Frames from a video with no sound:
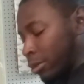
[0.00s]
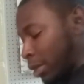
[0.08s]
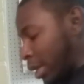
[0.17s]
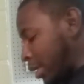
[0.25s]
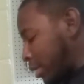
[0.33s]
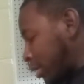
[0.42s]

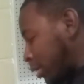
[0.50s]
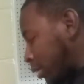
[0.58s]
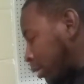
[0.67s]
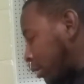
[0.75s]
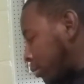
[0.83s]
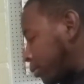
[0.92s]
need
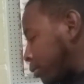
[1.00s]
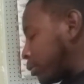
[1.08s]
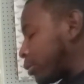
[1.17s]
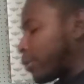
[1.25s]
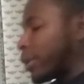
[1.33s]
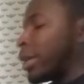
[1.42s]
to,
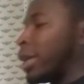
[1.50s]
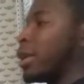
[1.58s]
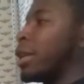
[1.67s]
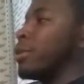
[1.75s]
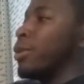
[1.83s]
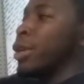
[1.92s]

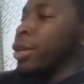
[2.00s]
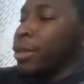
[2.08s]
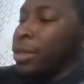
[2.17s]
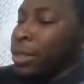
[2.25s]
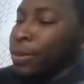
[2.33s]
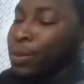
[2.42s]
in other
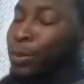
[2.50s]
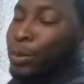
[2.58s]
words,